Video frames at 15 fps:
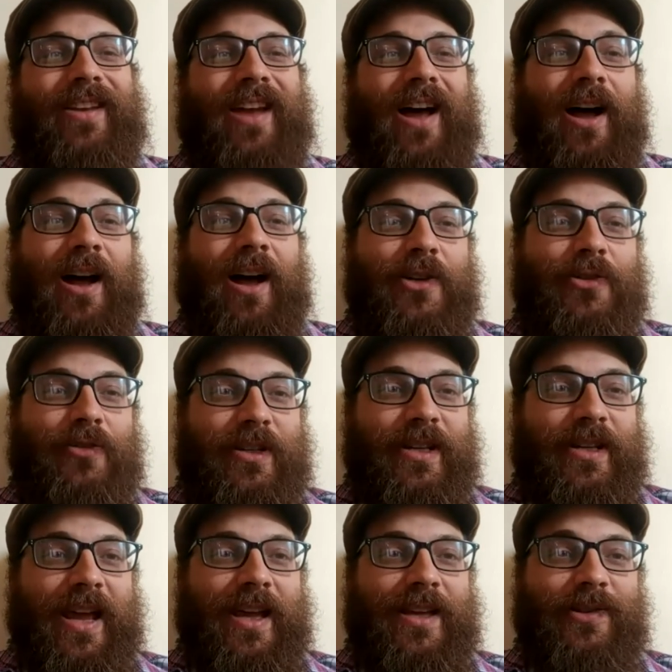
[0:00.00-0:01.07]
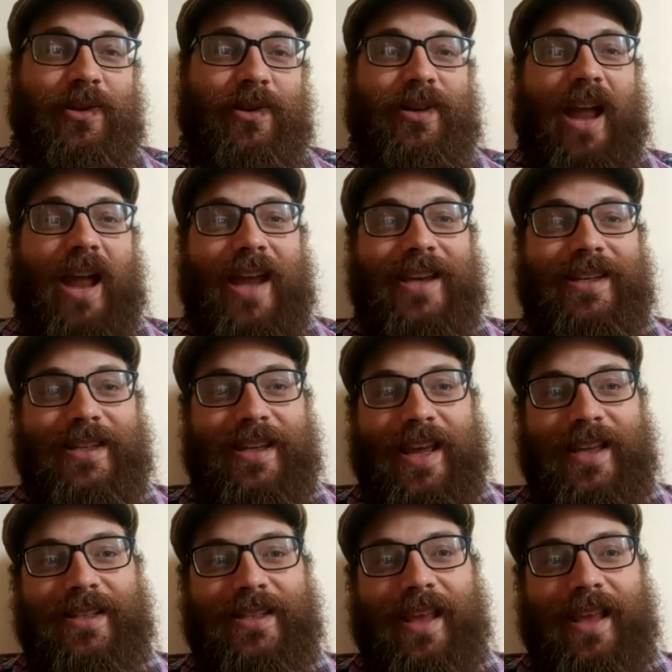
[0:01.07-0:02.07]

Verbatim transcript: 100 days or 90 days